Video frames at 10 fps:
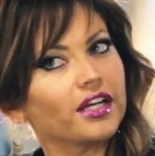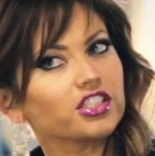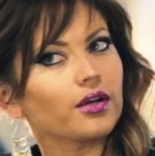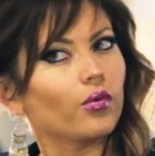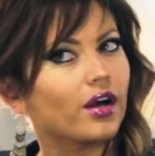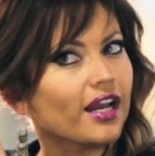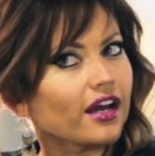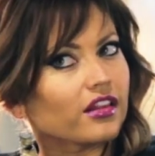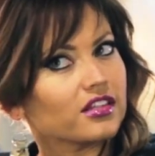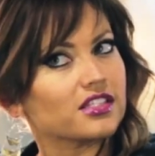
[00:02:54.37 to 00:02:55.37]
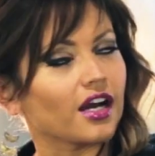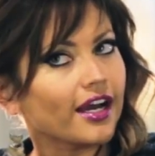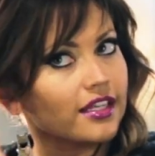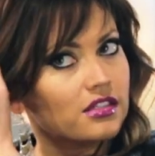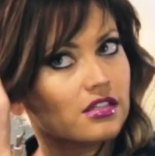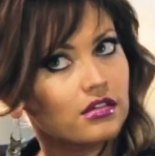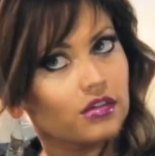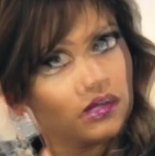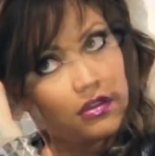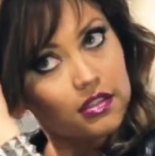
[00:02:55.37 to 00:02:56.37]
much I want out of the sides
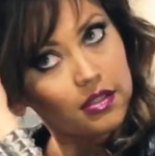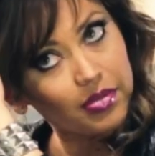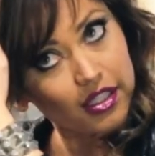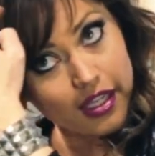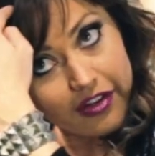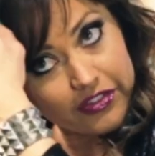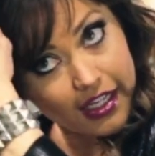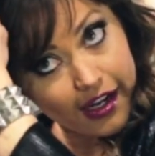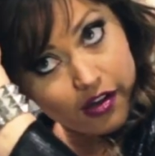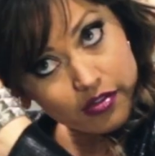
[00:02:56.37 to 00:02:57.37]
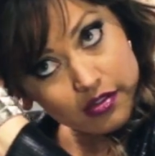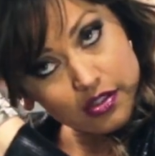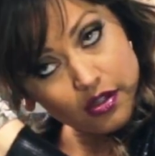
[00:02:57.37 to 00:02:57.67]
to be left down.